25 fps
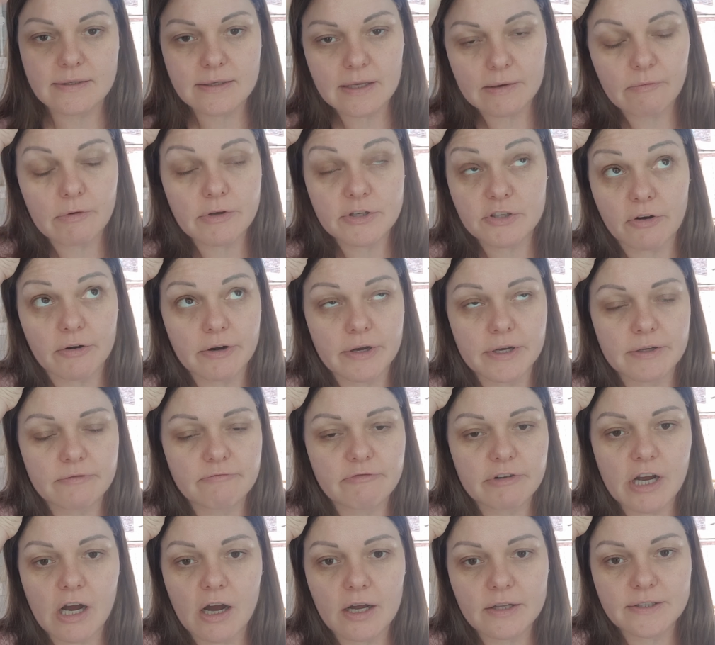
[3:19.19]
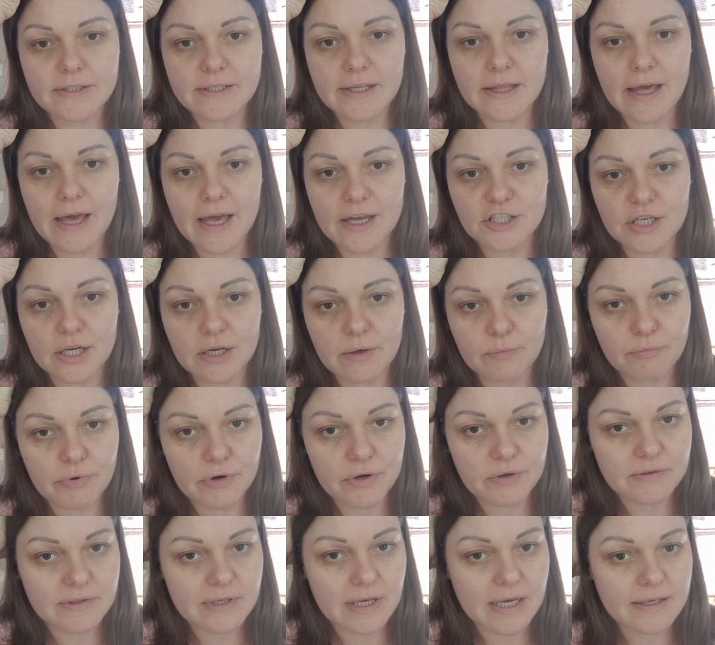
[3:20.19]
in regard to the hair shedding
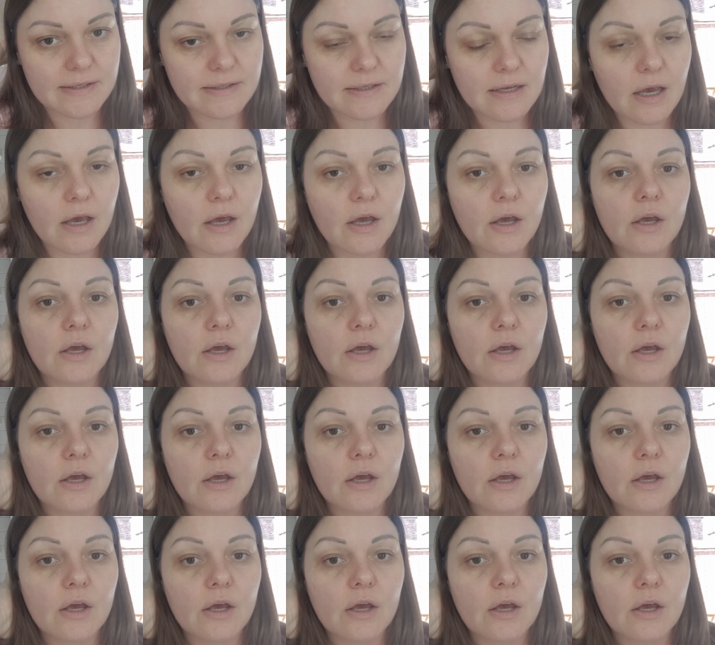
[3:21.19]
process,